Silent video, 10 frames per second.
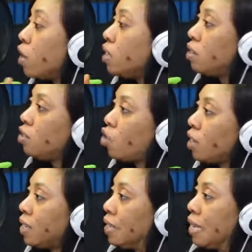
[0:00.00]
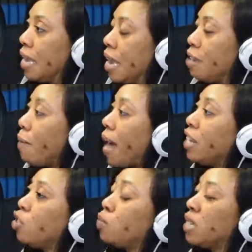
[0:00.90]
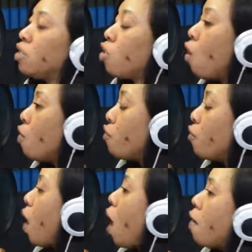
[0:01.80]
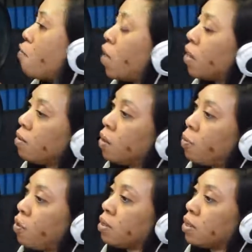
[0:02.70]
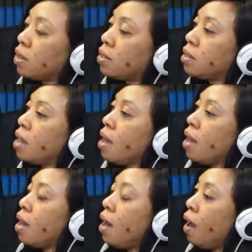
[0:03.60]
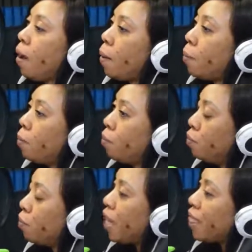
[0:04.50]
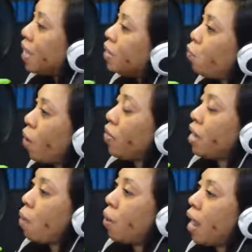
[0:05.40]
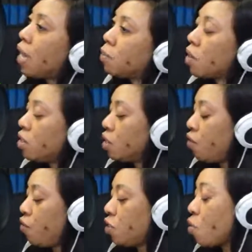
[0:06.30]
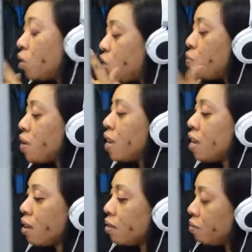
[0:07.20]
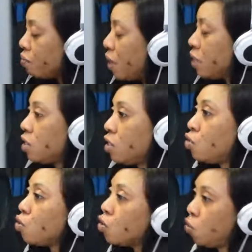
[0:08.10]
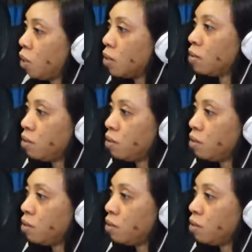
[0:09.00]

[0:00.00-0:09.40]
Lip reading: to just see a management of our regular process? That's one thing I want to ask, because if it's going to be business as usual,